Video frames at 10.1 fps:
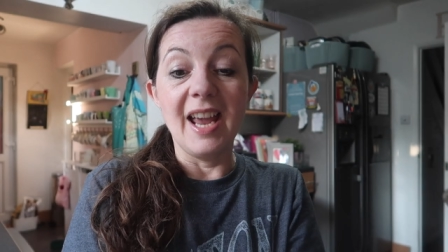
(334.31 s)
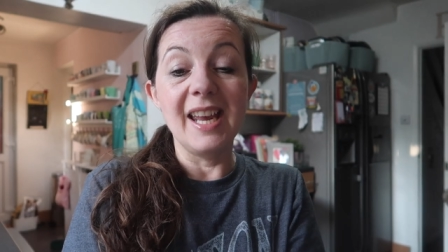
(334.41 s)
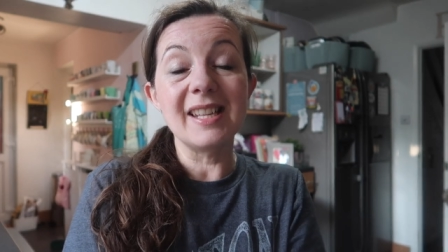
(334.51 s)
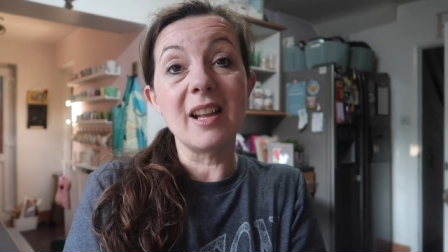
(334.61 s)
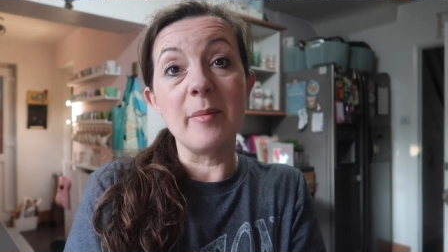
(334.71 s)

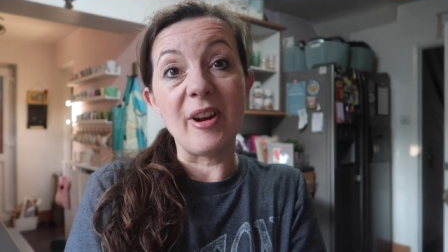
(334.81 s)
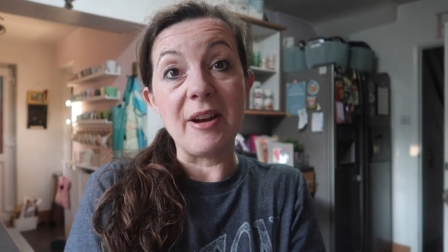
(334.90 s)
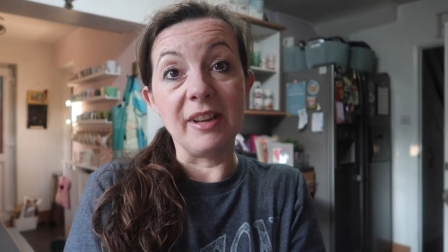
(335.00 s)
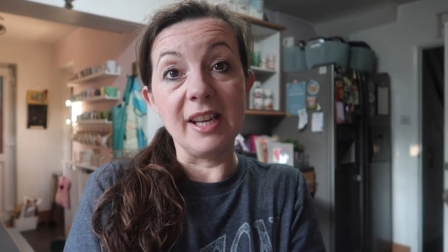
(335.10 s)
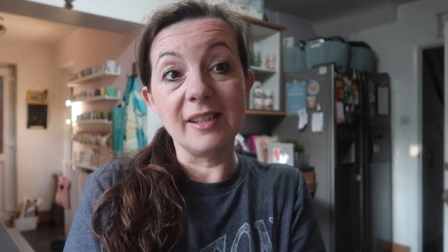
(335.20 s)
It's like
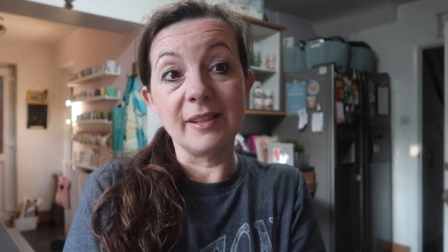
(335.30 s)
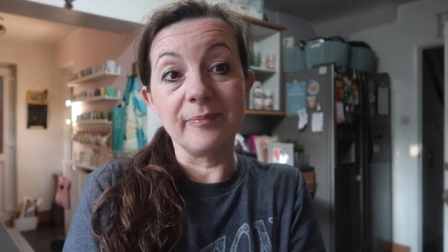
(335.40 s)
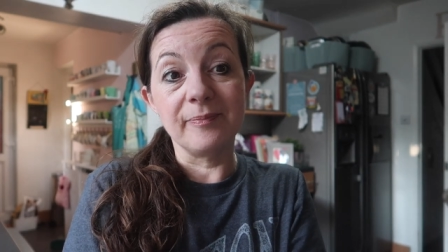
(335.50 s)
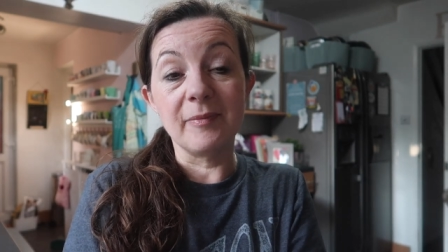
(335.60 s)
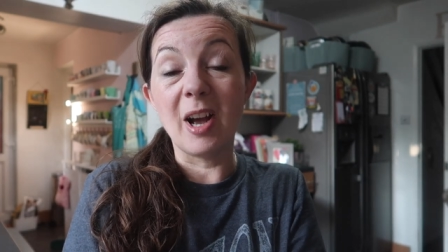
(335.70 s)
brownies,
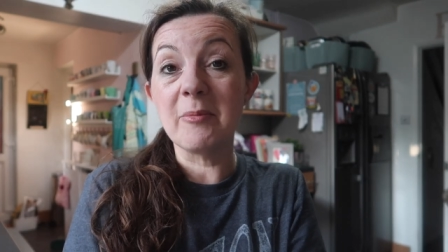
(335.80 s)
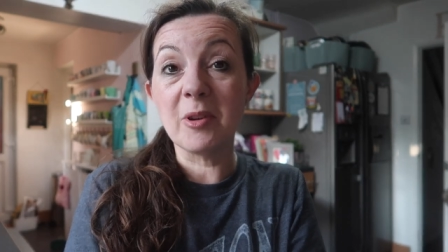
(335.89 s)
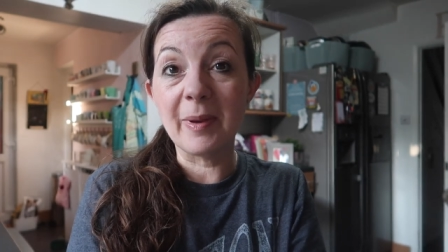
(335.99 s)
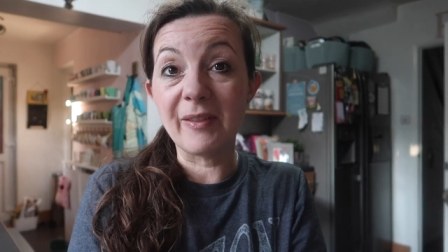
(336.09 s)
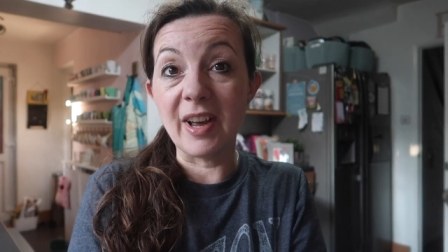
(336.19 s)
but I'm
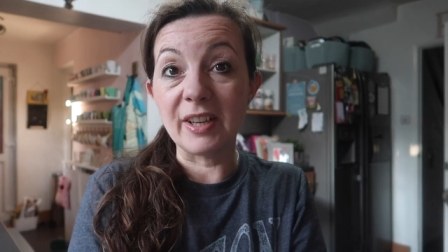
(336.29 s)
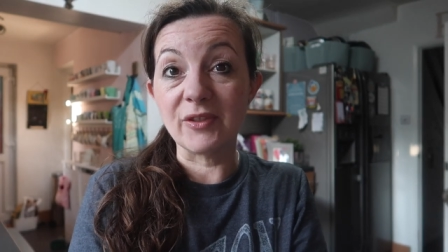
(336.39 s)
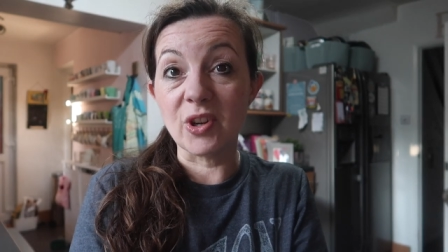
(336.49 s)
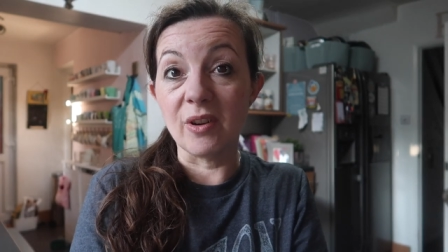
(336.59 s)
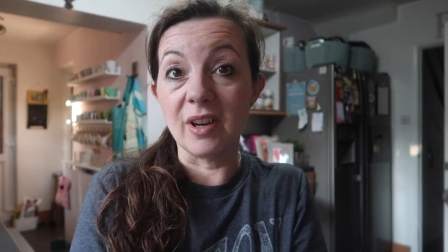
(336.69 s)
not a big fan
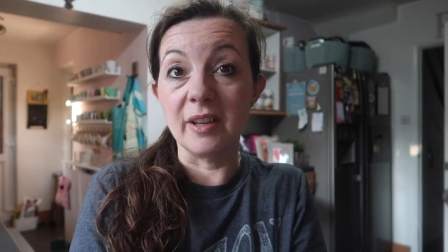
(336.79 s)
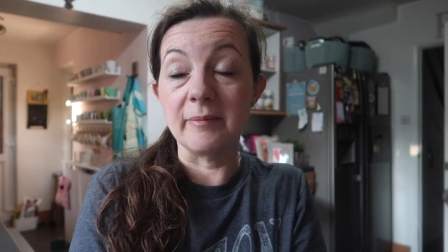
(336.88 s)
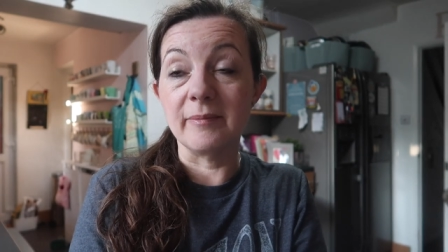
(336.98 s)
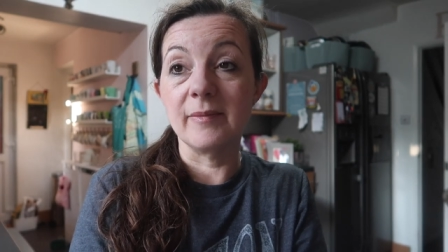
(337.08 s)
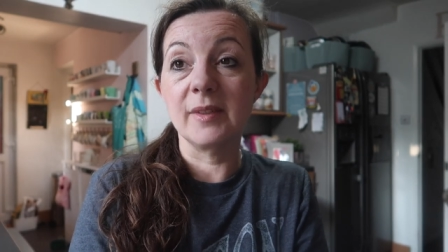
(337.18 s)
of
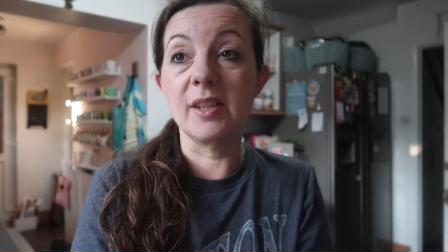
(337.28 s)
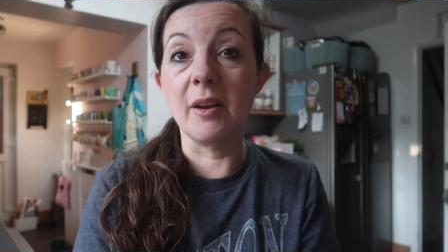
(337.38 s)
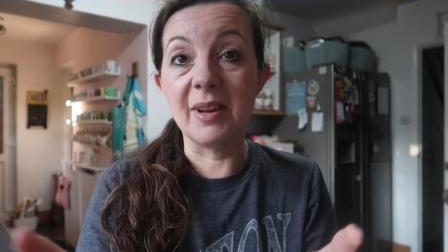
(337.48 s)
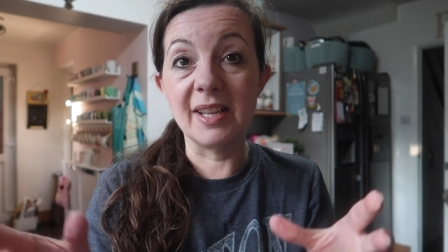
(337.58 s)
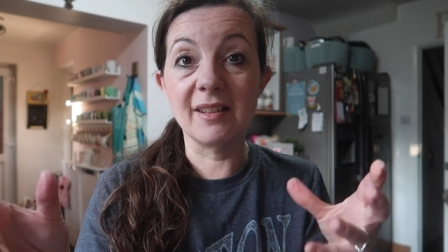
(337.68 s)
chocolate.
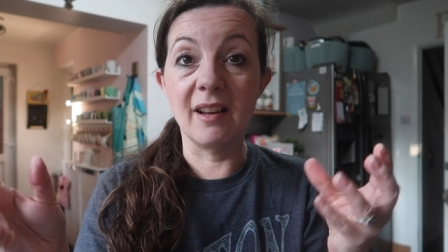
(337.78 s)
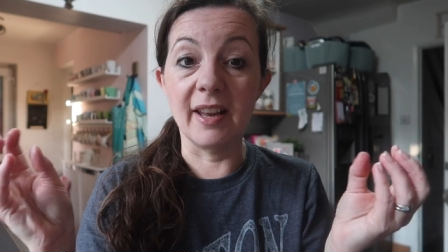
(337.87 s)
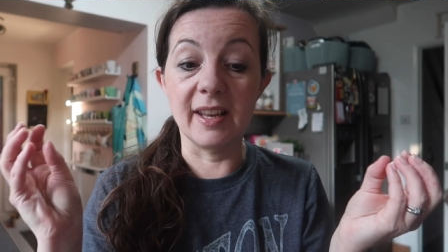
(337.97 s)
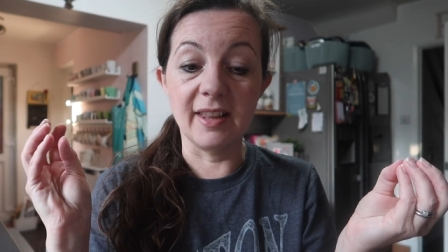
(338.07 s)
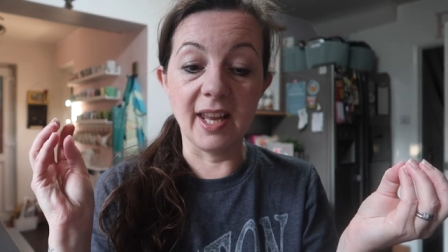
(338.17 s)
So it's
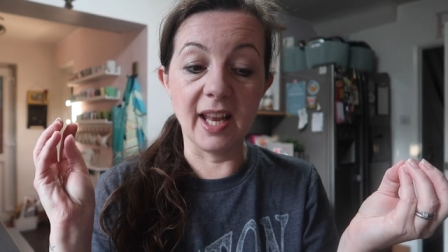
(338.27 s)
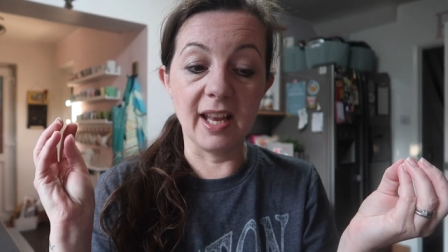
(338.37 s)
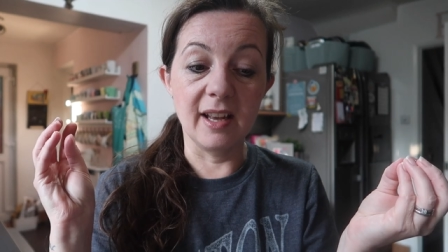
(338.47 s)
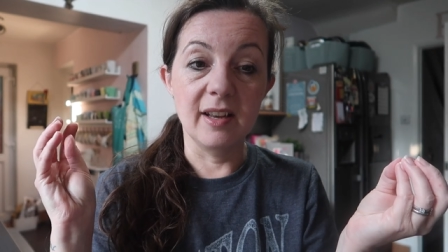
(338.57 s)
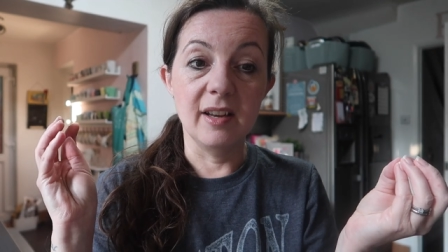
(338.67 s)
like
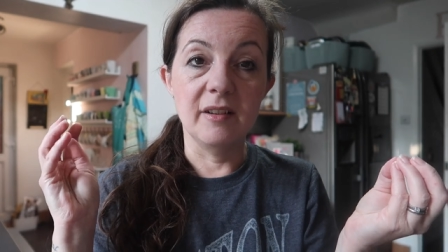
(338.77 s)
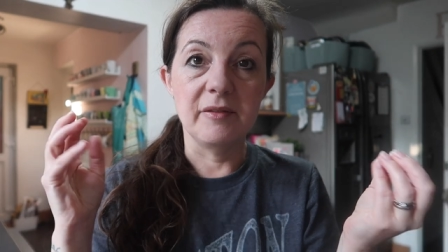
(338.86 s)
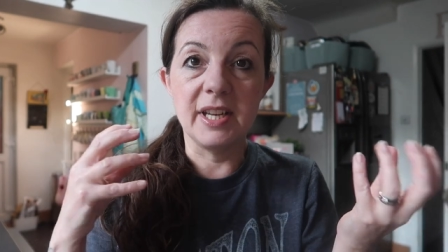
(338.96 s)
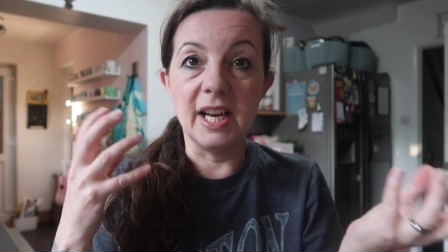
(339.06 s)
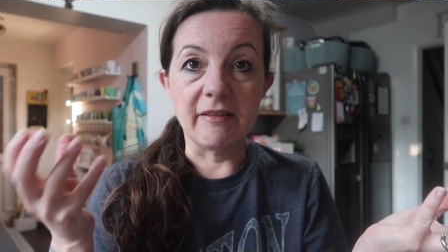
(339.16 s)
the
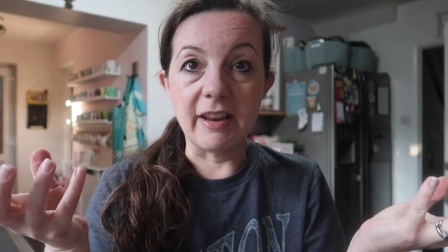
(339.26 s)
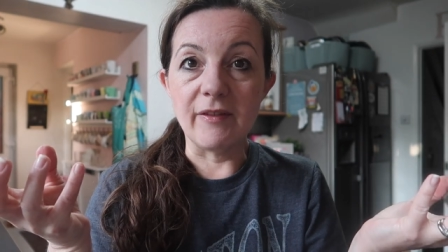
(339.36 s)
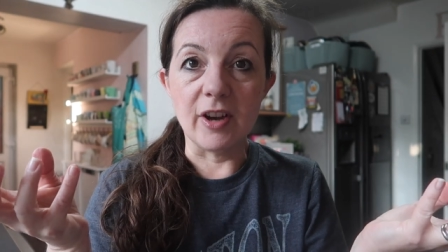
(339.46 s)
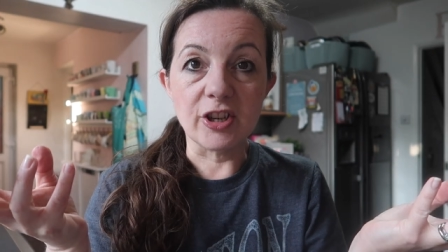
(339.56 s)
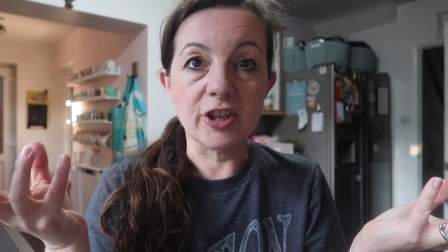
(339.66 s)
vanilla-y
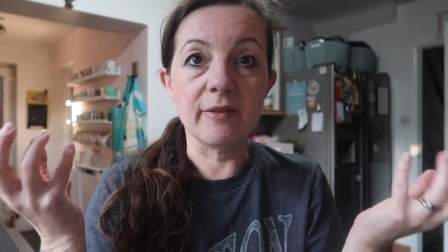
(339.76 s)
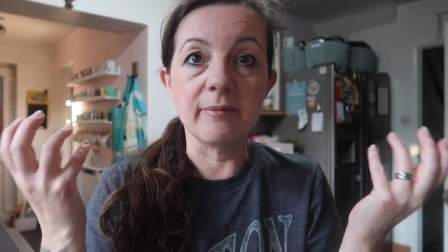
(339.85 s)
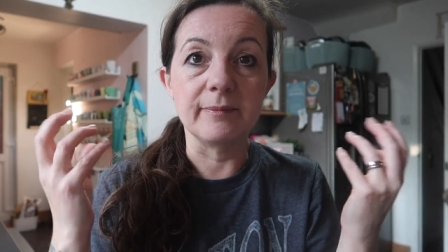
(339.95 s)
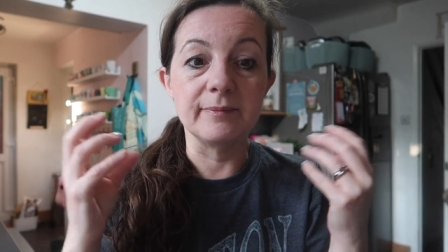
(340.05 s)
version.